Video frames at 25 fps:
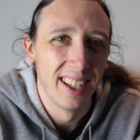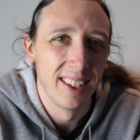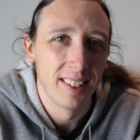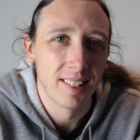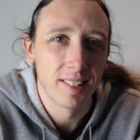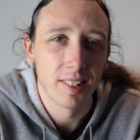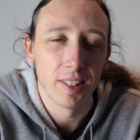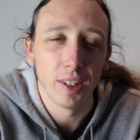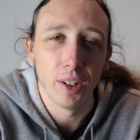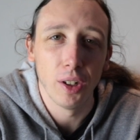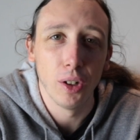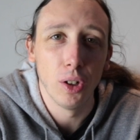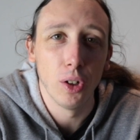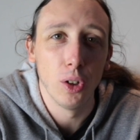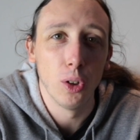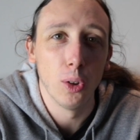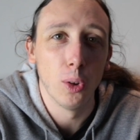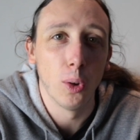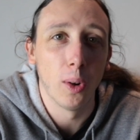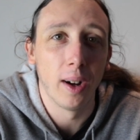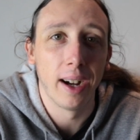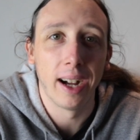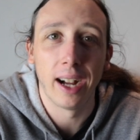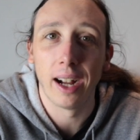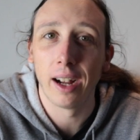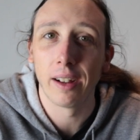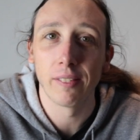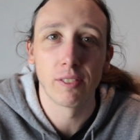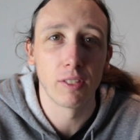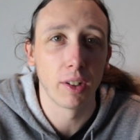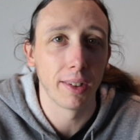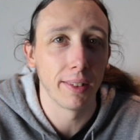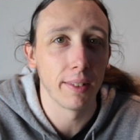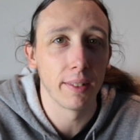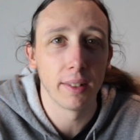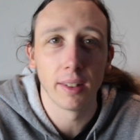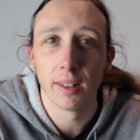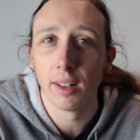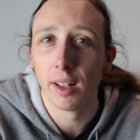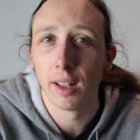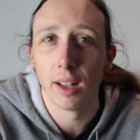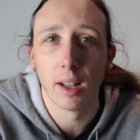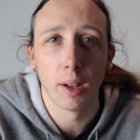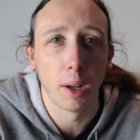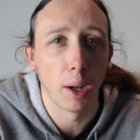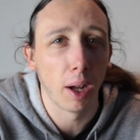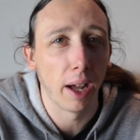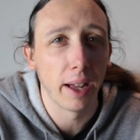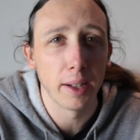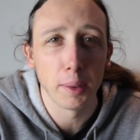So
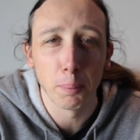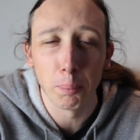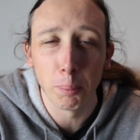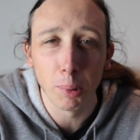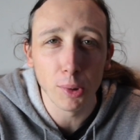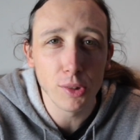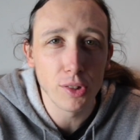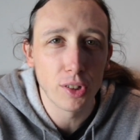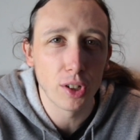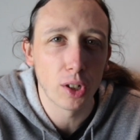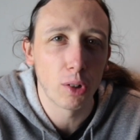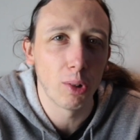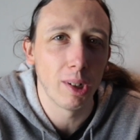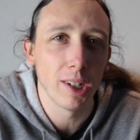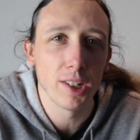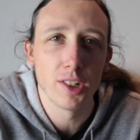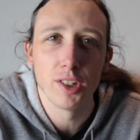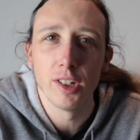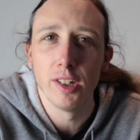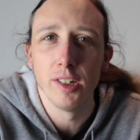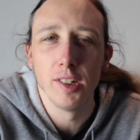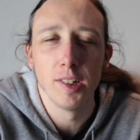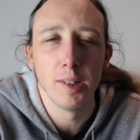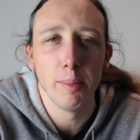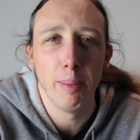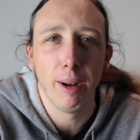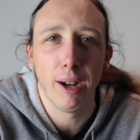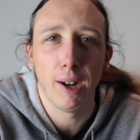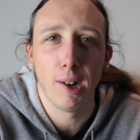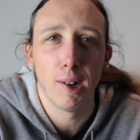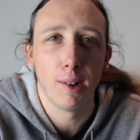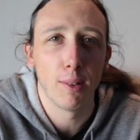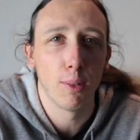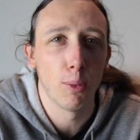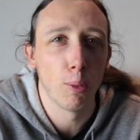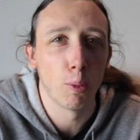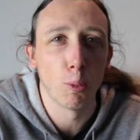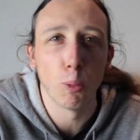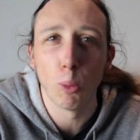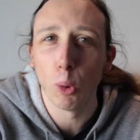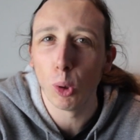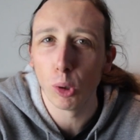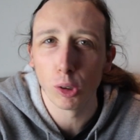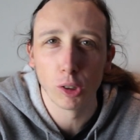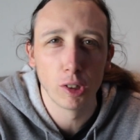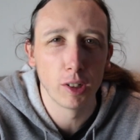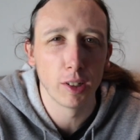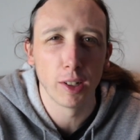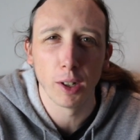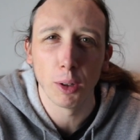had a bunch of questions about
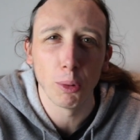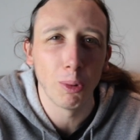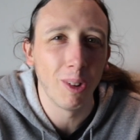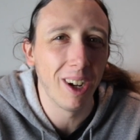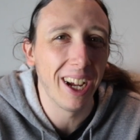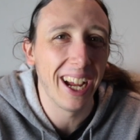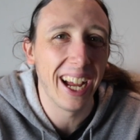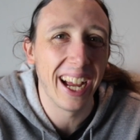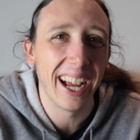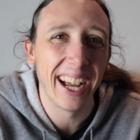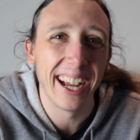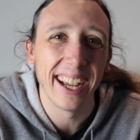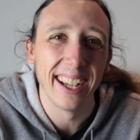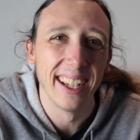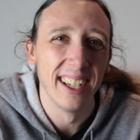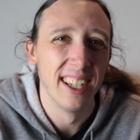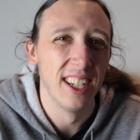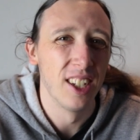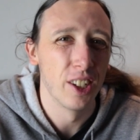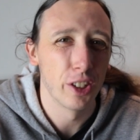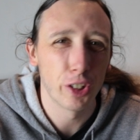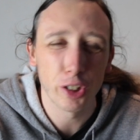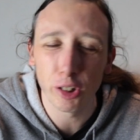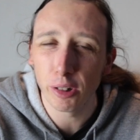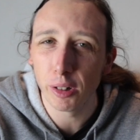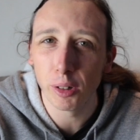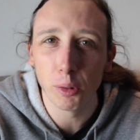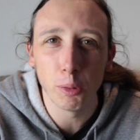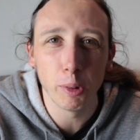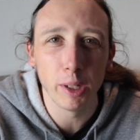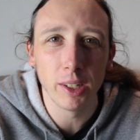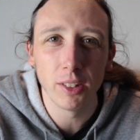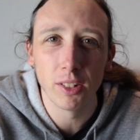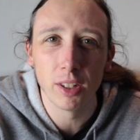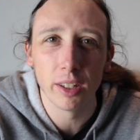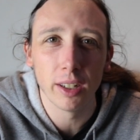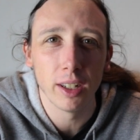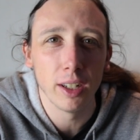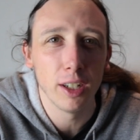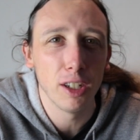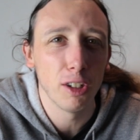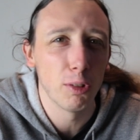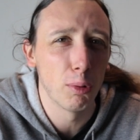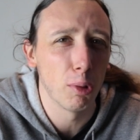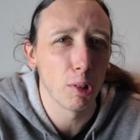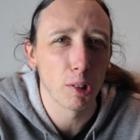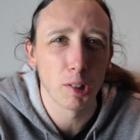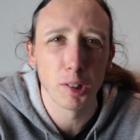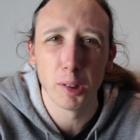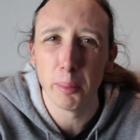what should I wear during winter,
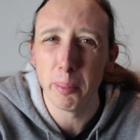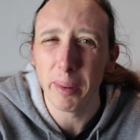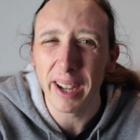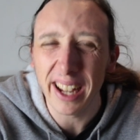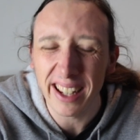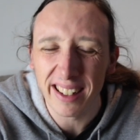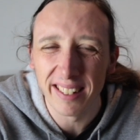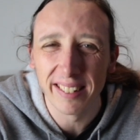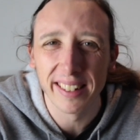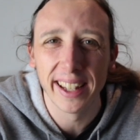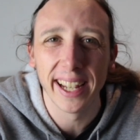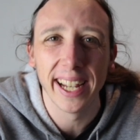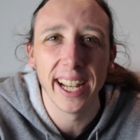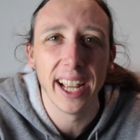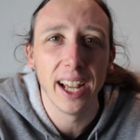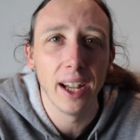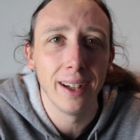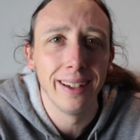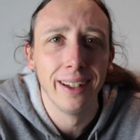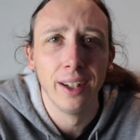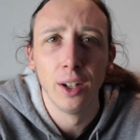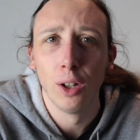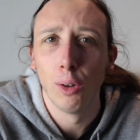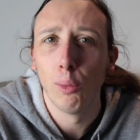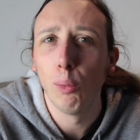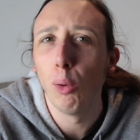what's the best gear,